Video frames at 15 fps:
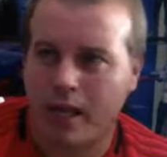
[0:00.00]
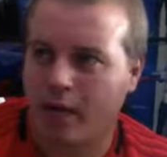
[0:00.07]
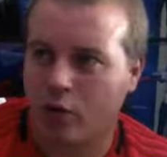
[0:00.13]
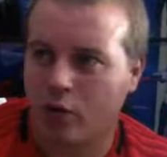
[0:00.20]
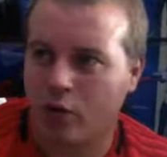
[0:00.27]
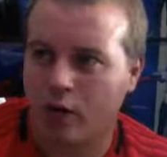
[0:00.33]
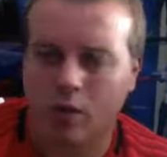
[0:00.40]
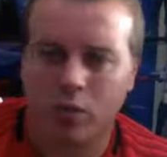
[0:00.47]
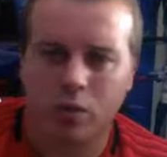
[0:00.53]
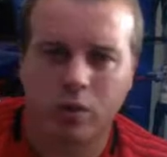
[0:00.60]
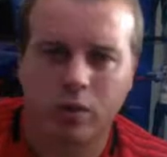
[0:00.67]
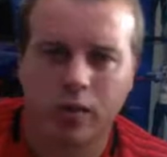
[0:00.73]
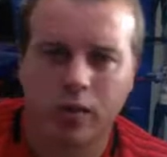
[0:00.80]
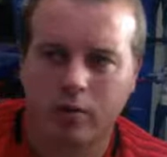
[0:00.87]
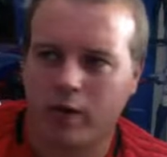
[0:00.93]
And
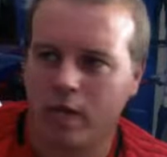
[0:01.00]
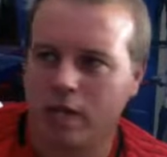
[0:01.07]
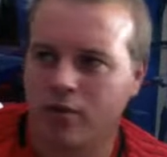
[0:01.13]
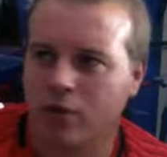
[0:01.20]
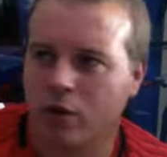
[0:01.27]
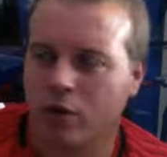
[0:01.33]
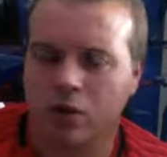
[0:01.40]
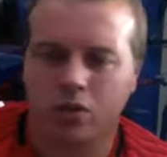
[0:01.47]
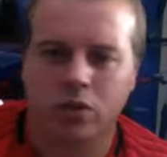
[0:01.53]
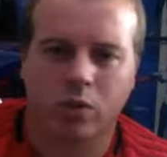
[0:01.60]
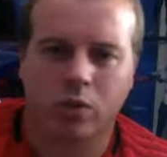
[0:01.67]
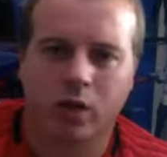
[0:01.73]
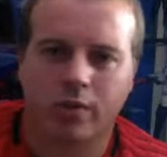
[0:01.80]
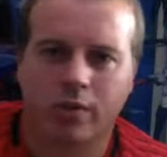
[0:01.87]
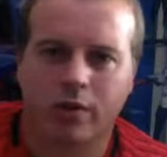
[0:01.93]
Greenwood and Rashford also
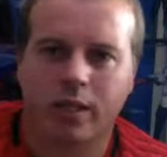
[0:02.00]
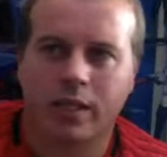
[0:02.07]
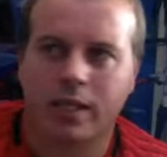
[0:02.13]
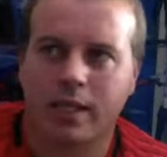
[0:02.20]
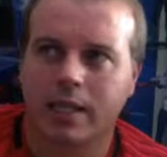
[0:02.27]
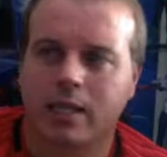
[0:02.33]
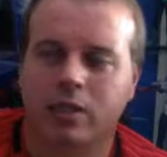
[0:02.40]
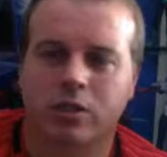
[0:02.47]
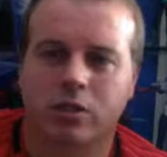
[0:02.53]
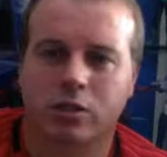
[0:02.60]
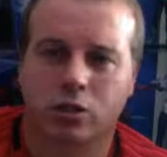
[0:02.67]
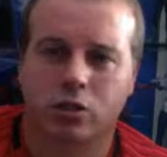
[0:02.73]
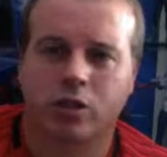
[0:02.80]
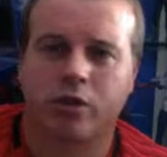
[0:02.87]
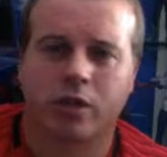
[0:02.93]
offered little to
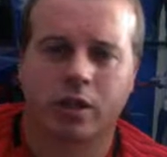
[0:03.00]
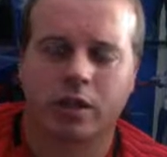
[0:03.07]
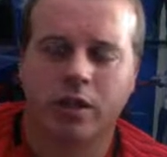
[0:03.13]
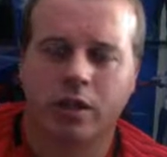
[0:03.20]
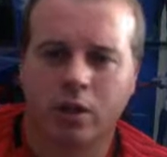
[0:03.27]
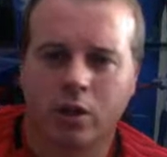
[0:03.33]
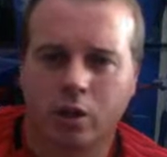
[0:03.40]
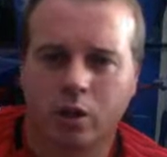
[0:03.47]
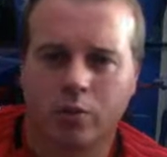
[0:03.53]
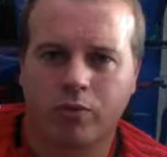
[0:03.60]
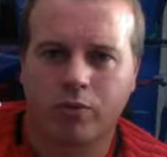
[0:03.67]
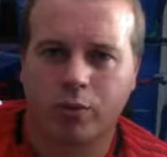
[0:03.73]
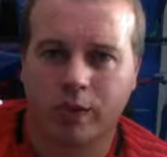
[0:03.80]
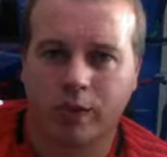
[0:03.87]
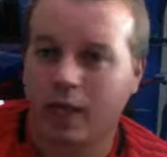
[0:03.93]
nothing up
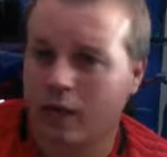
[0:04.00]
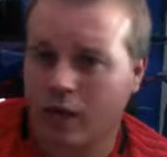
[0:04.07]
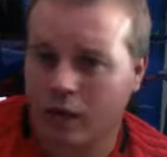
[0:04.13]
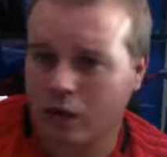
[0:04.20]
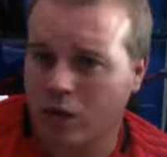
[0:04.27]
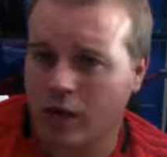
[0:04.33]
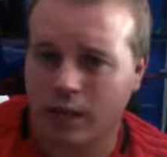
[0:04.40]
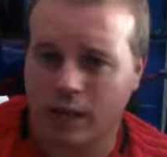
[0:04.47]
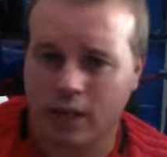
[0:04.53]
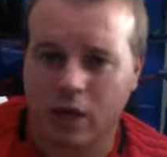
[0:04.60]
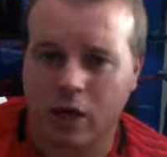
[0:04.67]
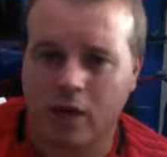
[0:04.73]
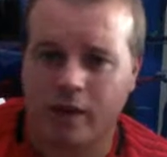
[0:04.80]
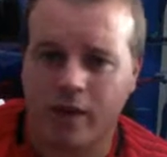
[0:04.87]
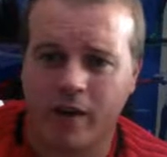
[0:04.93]
front. And granted, they
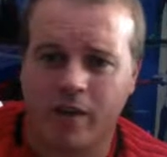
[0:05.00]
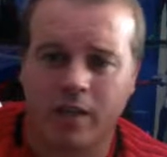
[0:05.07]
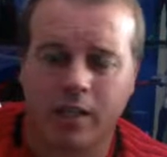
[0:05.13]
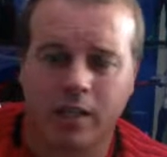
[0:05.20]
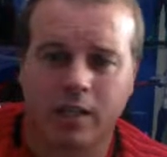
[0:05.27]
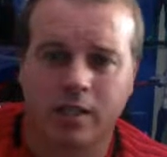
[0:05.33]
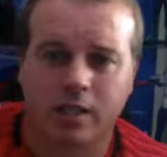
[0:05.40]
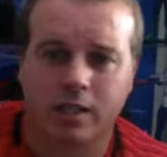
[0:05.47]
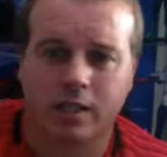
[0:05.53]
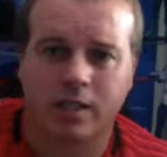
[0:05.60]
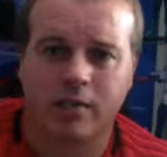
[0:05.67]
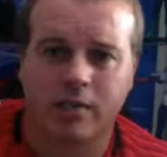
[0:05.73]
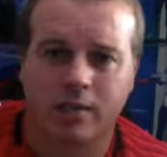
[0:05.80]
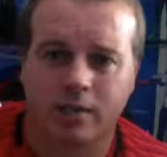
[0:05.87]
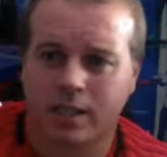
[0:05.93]
got very little
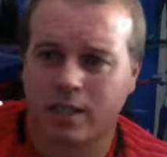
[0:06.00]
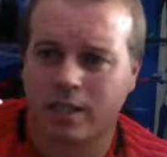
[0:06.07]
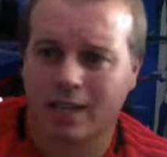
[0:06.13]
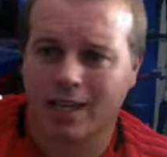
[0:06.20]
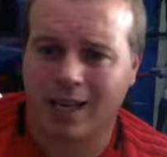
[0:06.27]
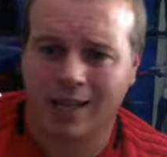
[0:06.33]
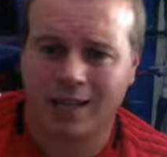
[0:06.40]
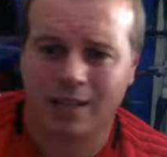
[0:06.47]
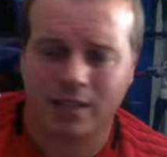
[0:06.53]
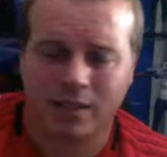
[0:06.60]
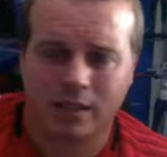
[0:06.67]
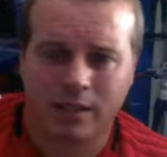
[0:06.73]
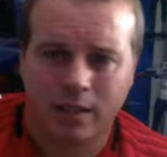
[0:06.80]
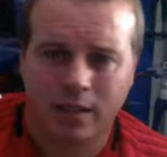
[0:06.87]
service. They didn't get anything.